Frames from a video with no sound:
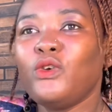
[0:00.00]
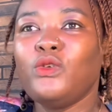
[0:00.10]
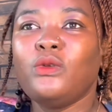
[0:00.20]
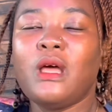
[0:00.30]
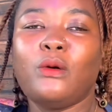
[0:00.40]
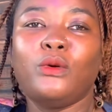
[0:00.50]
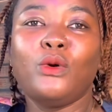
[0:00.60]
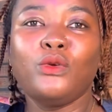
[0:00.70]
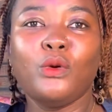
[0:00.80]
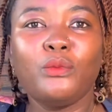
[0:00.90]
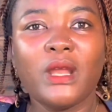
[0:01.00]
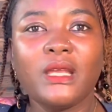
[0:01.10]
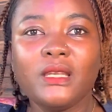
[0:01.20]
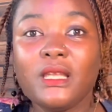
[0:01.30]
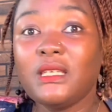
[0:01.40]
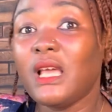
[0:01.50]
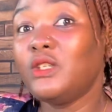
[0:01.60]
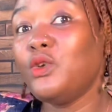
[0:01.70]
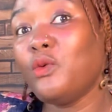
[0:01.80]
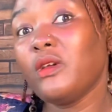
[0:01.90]
you now know you're pregnant, as
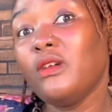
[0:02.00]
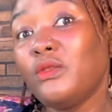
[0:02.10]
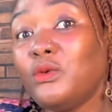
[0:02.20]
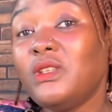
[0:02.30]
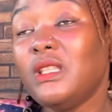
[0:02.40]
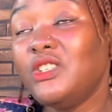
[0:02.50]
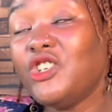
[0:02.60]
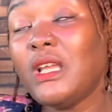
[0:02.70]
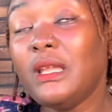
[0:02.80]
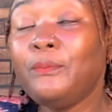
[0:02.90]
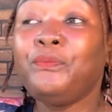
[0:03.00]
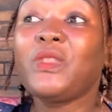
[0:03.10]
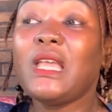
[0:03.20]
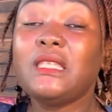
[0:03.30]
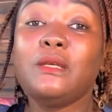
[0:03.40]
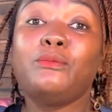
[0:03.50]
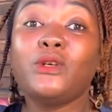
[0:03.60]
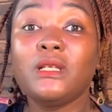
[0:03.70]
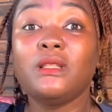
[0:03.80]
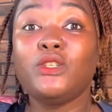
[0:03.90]
you're walking through the journey, it's
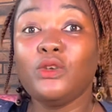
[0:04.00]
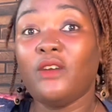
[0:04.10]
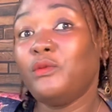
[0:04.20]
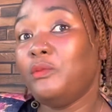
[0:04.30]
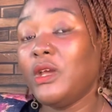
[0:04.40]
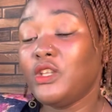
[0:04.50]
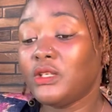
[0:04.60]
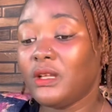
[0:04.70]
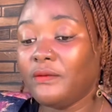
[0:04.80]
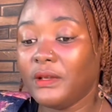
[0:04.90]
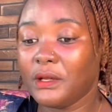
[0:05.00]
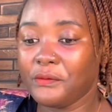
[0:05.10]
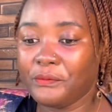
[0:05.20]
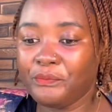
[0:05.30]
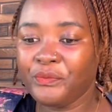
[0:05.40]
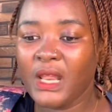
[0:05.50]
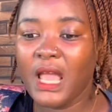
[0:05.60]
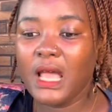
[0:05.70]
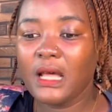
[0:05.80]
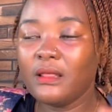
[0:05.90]
important that you have prepared yourself enough.
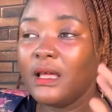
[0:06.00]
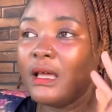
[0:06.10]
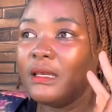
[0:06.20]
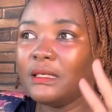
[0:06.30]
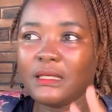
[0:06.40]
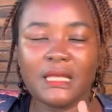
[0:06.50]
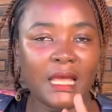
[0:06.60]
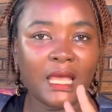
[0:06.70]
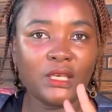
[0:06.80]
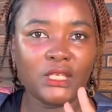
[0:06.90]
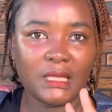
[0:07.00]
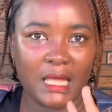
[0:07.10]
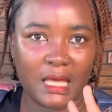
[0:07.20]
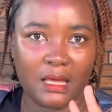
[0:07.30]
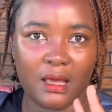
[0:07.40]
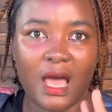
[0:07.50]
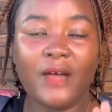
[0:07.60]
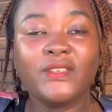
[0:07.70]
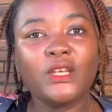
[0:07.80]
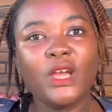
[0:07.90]
The second thing,
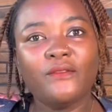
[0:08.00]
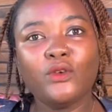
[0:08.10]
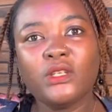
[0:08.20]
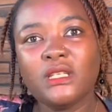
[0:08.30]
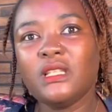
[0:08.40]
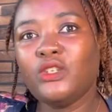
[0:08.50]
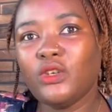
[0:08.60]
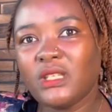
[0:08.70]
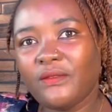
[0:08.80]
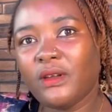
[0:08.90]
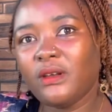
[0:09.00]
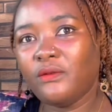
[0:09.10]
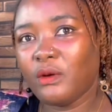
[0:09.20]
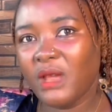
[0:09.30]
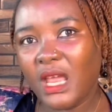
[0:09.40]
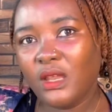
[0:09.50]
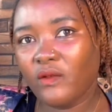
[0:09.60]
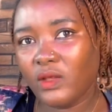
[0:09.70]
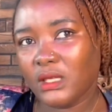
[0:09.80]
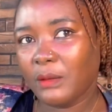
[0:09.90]
after you have noticed that you're suffering from any of
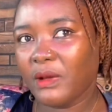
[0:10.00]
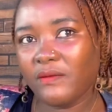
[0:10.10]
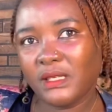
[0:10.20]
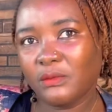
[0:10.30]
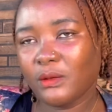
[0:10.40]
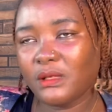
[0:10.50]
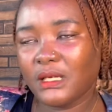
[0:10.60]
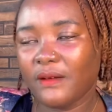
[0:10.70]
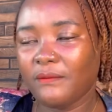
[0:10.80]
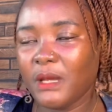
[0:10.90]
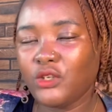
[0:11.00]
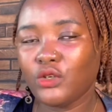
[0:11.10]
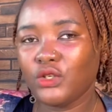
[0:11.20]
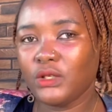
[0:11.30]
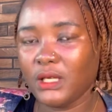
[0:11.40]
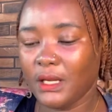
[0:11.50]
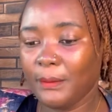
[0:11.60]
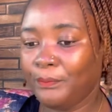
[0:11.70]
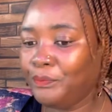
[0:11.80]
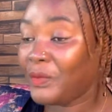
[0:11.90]
these above symptoms that I've mentioned today,
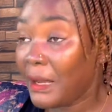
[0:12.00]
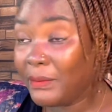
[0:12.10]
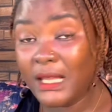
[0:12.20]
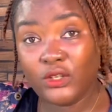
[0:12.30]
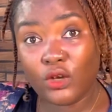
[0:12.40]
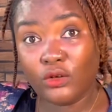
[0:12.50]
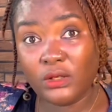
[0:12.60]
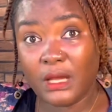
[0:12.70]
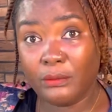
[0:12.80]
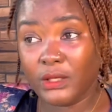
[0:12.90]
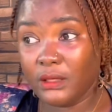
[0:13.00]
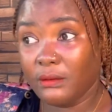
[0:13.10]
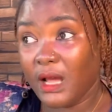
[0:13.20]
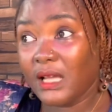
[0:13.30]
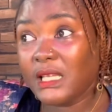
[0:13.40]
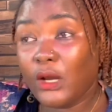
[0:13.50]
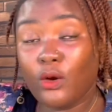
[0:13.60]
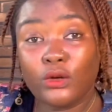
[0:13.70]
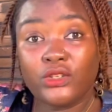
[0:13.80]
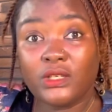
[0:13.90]
please talk to somebody, a
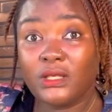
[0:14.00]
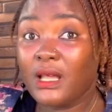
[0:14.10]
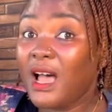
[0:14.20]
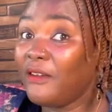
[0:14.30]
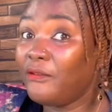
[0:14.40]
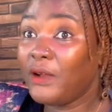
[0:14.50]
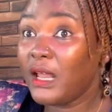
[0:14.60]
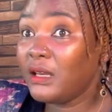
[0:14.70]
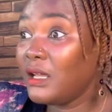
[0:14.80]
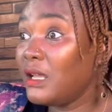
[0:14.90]
psychologist, a friend